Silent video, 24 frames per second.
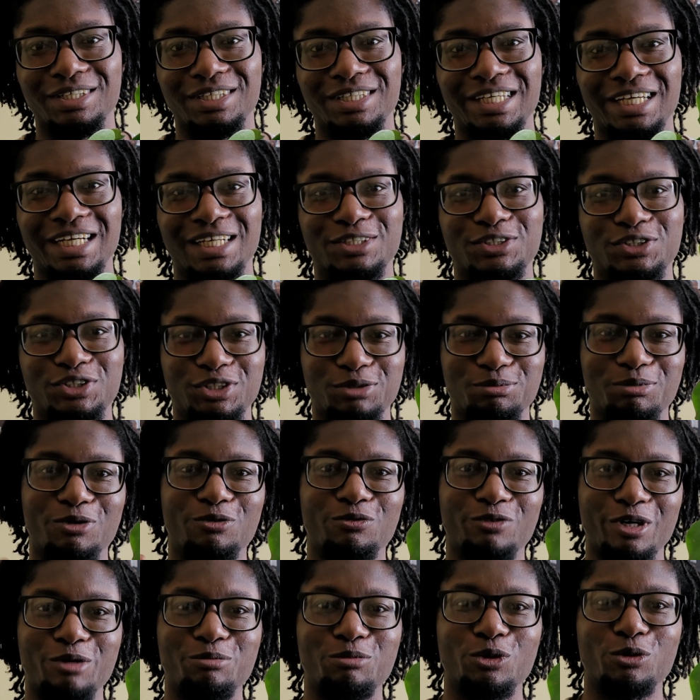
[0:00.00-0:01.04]
Yeah, she's my
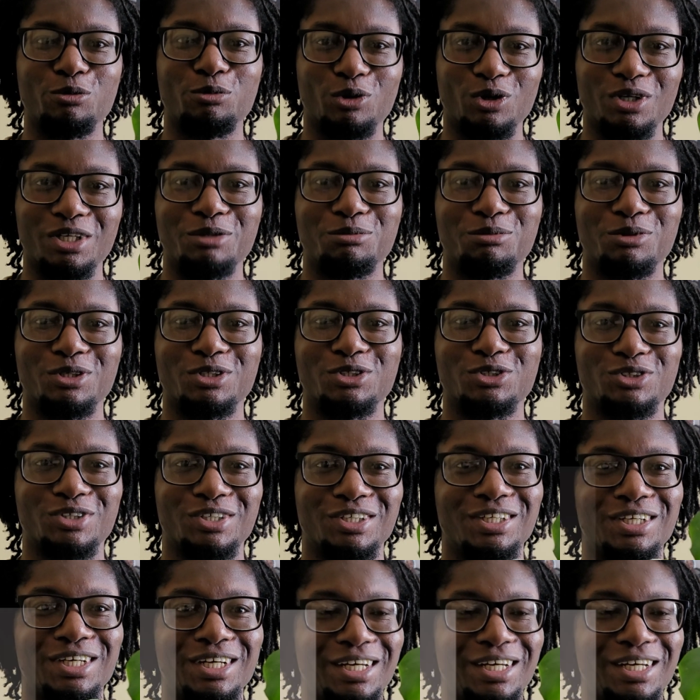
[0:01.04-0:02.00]
rainbow polybotria.